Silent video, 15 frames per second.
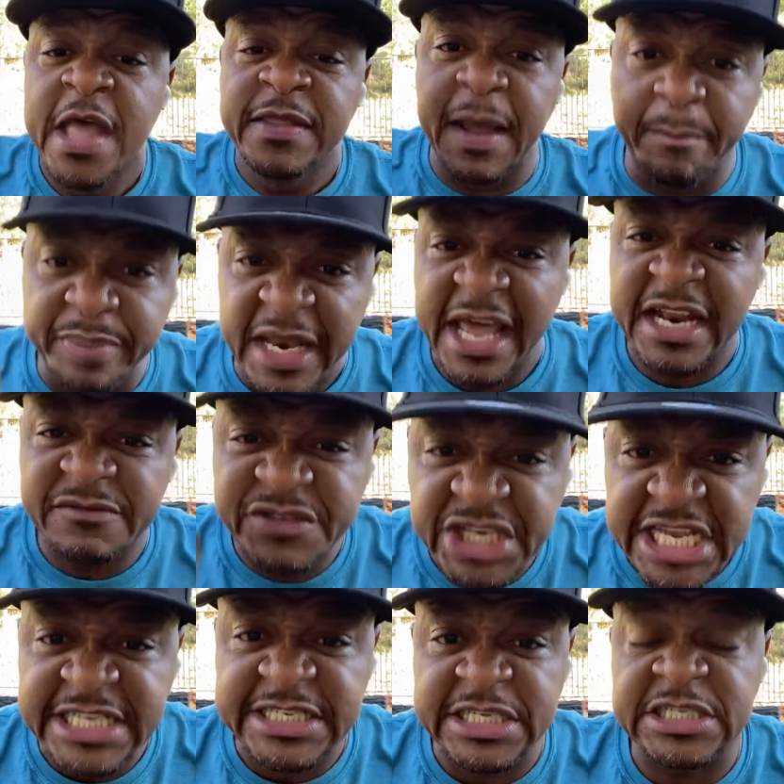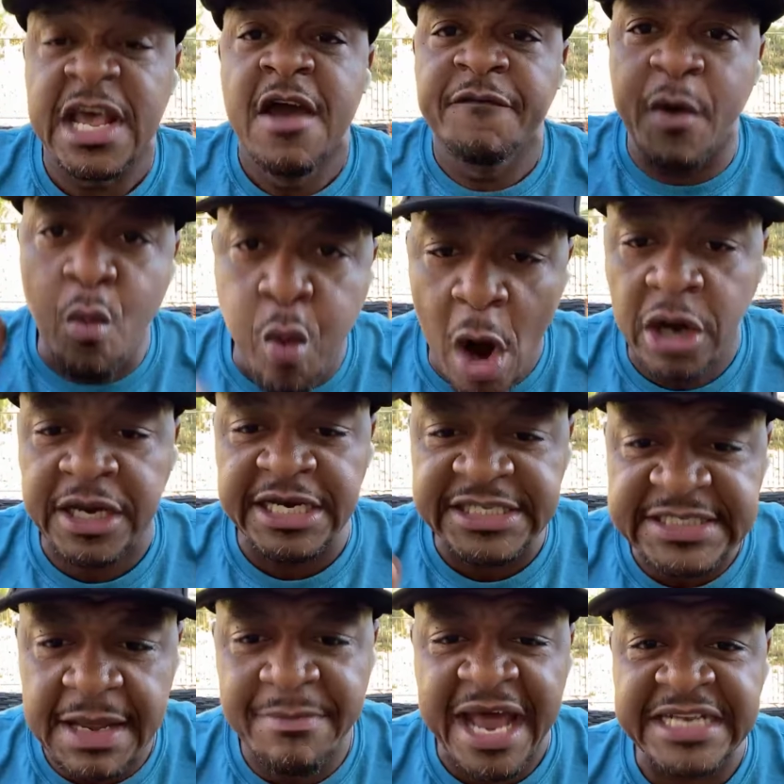the blood of Jesus from working in
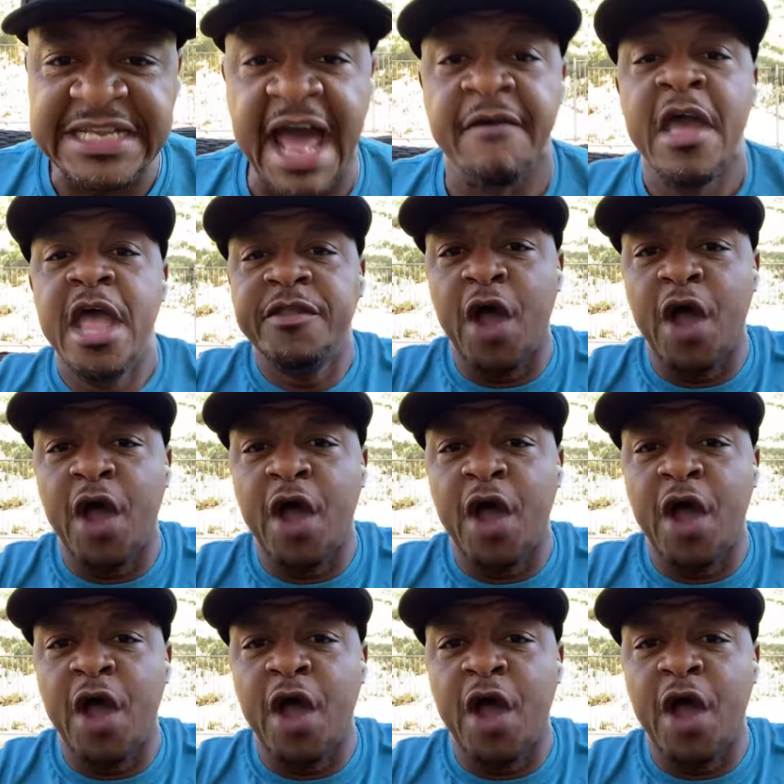somebody's life,